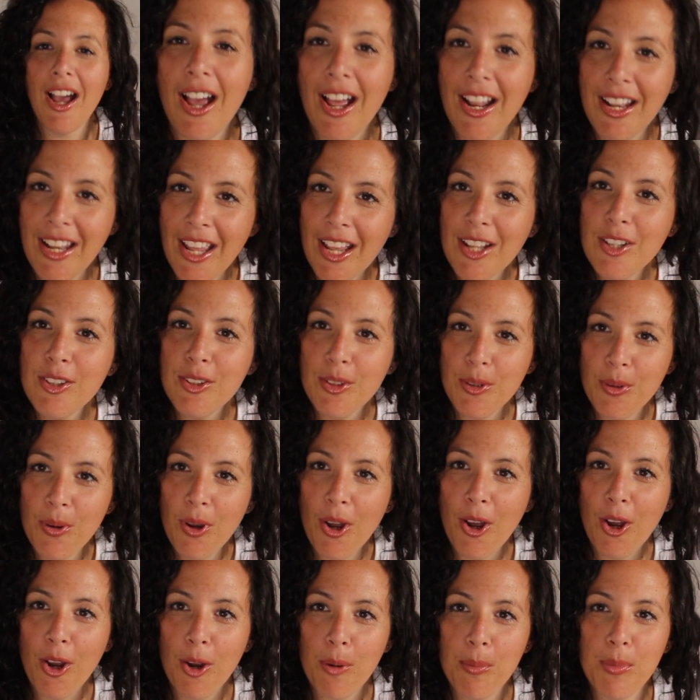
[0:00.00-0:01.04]
And I do
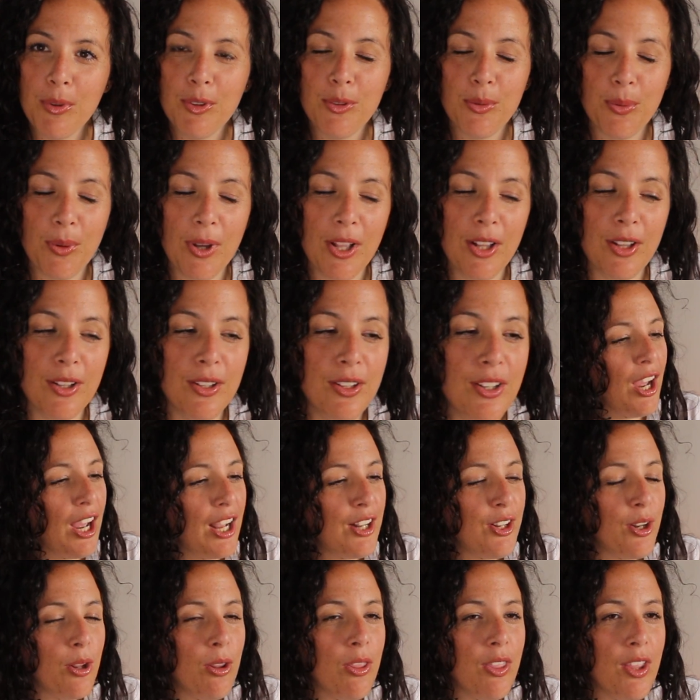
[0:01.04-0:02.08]
hope as well. I
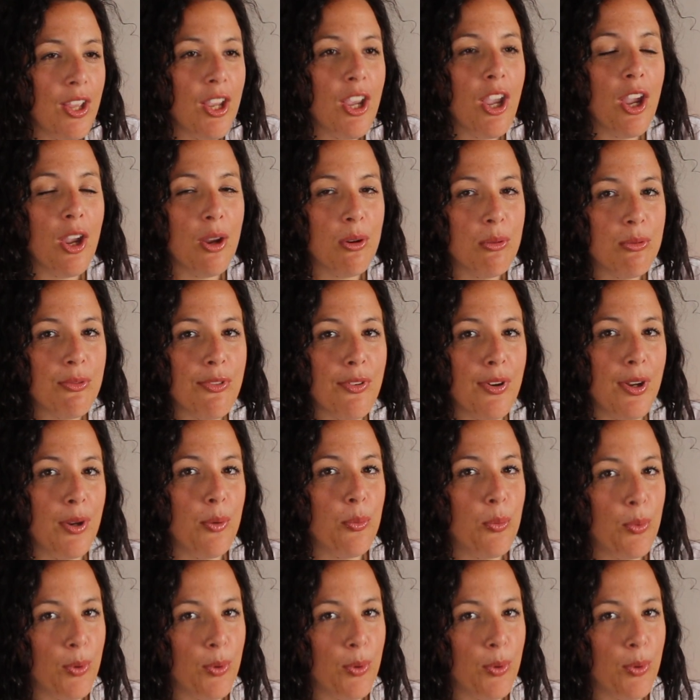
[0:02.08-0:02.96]
don't think Home Free